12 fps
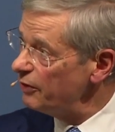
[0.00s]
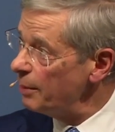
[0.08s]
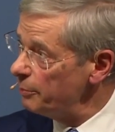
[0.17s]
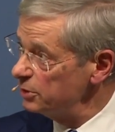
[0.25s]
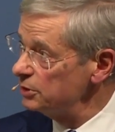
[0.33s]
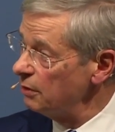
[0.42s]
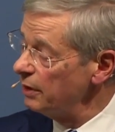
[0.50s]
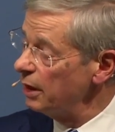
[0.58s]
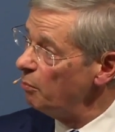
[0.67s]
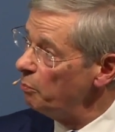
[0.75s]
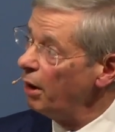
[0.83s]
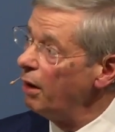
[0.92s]
appetite
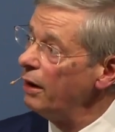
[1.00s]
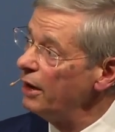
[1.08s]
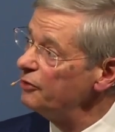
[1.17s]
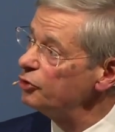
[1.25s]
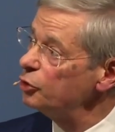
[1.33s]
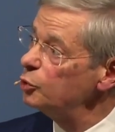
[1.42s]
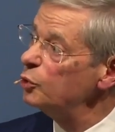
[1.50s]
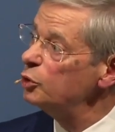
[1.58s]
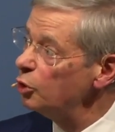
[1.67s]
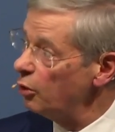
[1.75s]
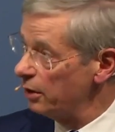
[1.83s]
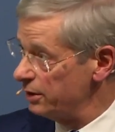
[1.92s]
on buyers who are
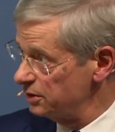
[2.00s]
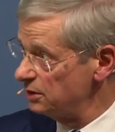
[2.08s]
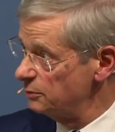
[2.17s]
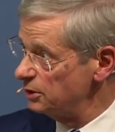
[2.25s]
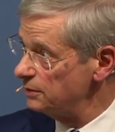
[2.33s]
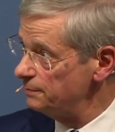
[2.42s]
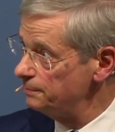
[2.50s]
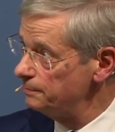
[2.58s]
not customers.